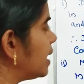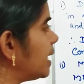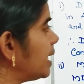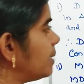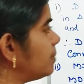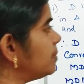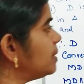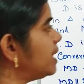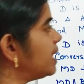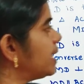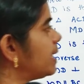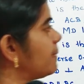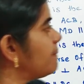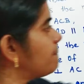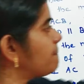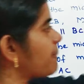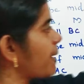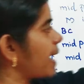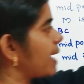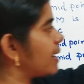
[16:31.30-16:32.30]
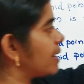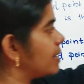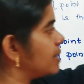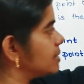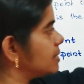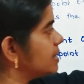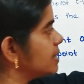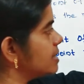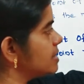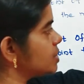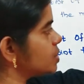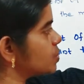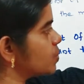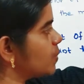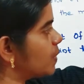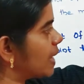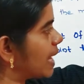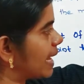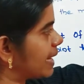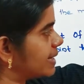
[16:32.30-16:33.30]
MD parallel, these two
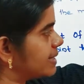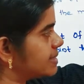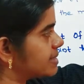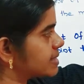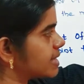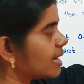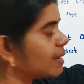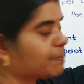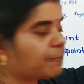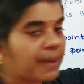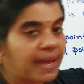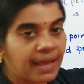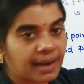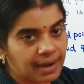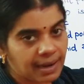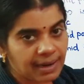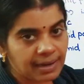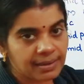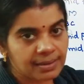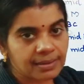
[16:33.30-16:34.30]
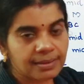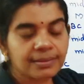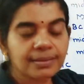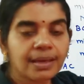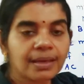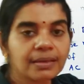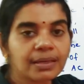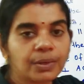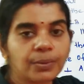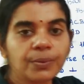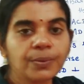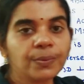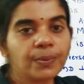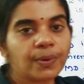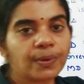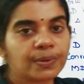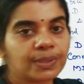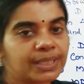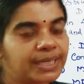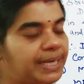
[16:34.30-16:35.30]
lines are parallel, that you
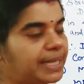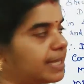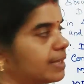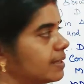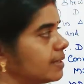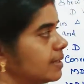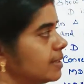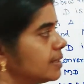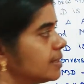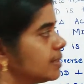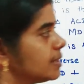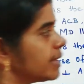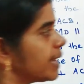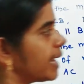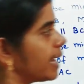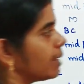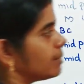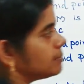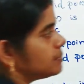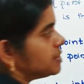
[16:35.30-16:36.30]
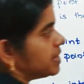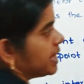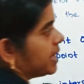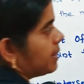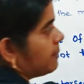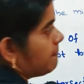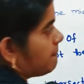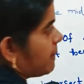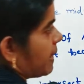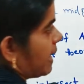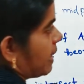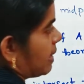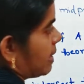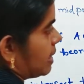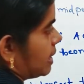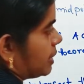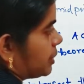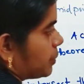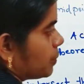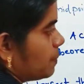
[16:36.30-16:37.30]
already, MD
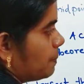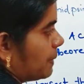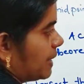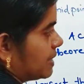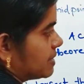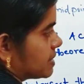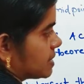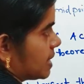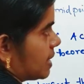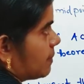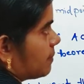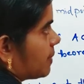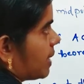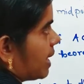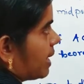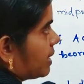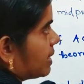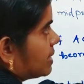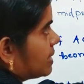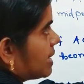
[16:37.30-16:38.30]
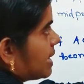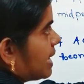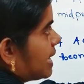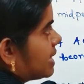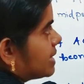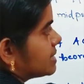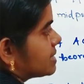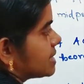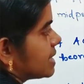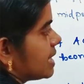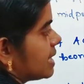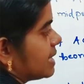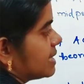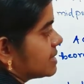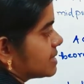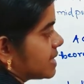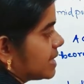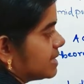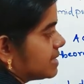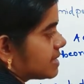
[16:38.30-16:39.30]
parallel to BC and AC
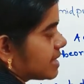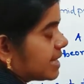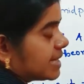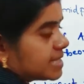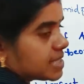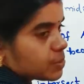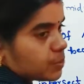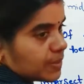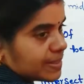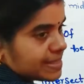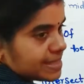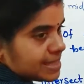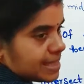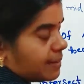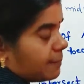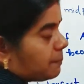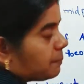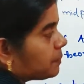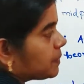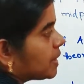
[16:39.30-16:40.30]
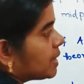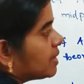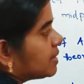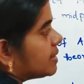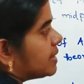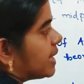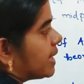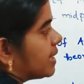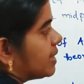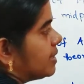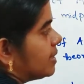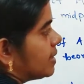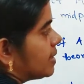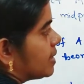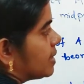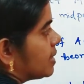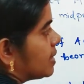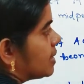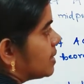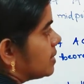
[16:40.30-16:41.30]
is a transversal.
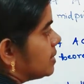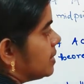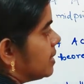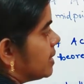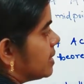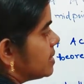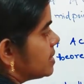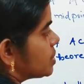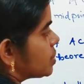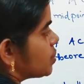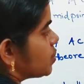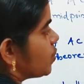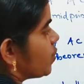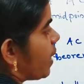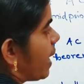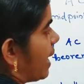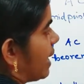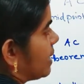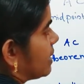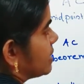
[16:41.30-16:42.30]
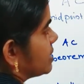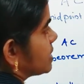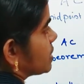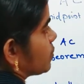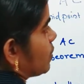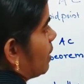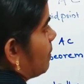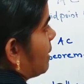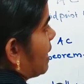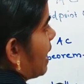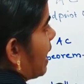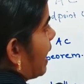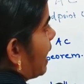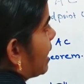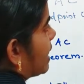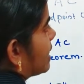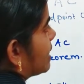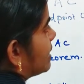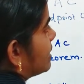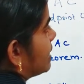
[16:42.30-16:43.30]
Then these two angles will be
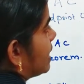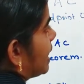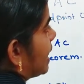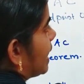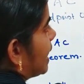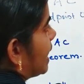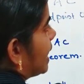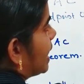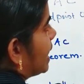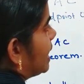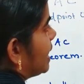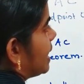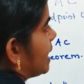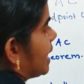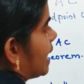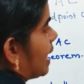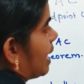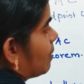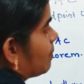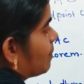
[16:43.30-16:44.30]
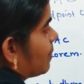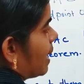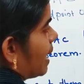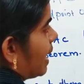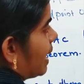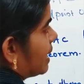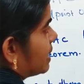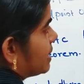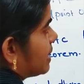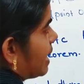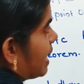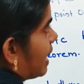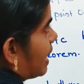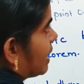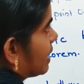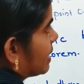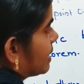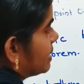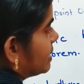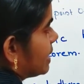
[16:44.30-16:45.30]
angle ADM and
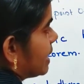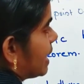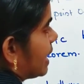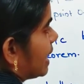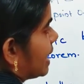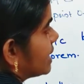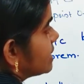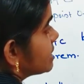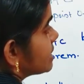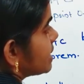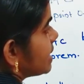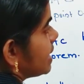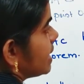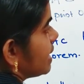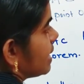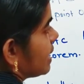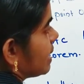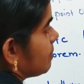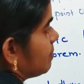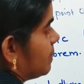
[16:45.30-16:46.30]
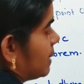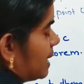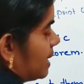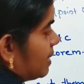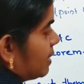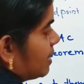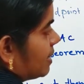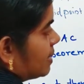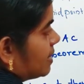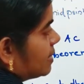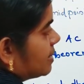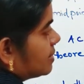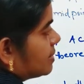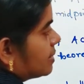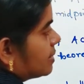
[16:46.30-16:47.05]
angle ACB.